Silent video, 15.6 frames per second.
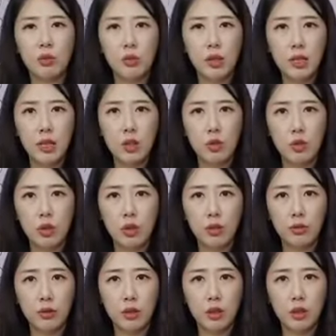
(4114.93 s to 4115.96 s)
really into
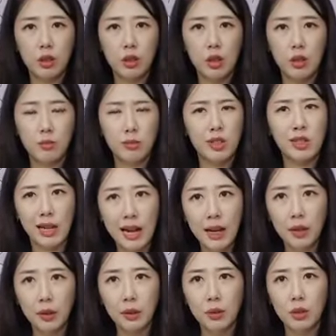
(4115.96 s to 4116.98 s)
different
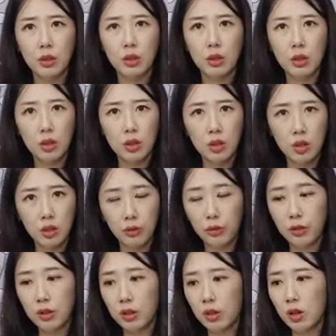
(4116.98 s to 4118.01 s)
styles,
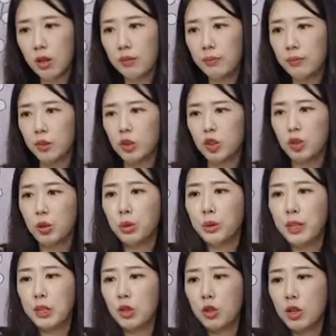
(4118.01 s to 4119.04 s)
different
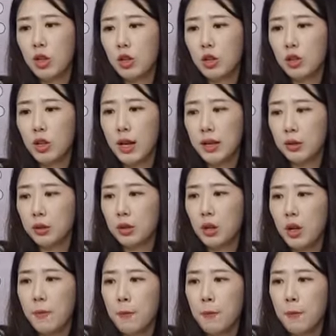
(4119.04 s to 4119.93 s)
storage styles.